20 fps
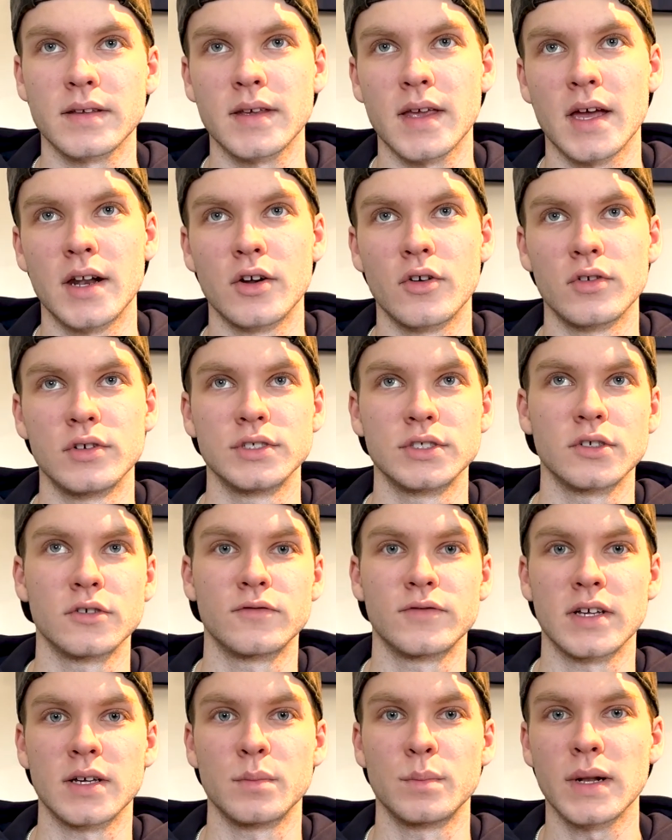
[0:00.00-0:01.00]
categories
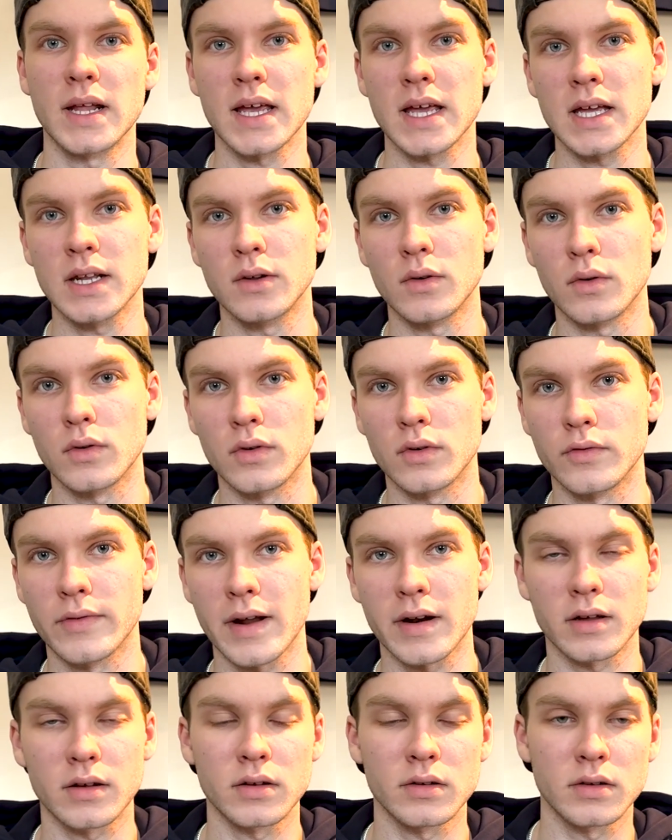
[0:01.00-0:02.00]
of a blade or a
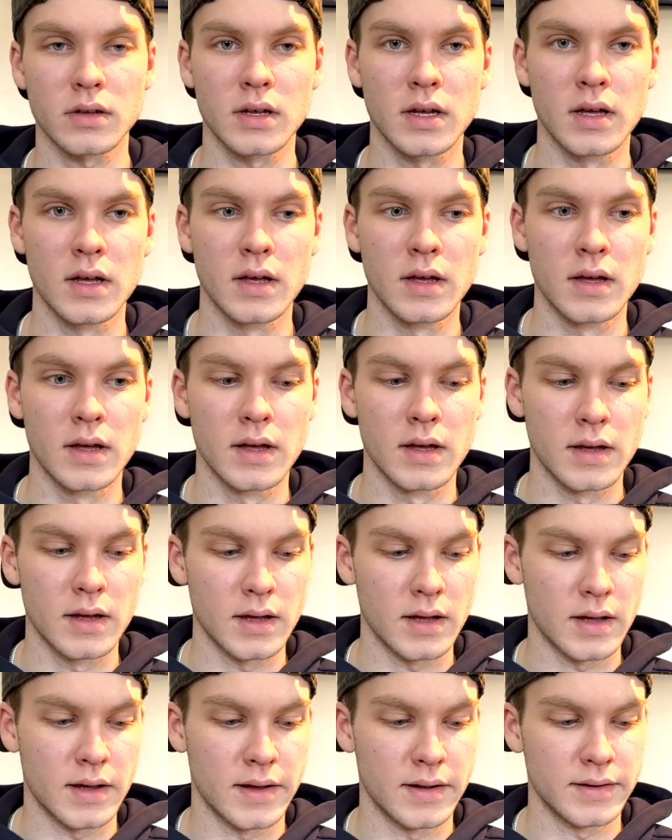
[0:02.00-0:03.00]
radical,
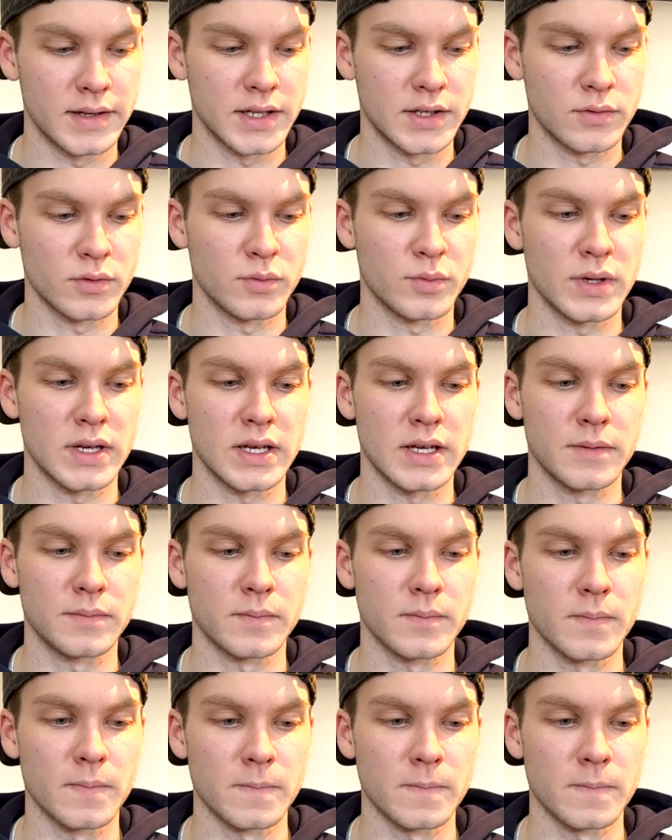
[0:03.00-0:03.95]
uh, this would be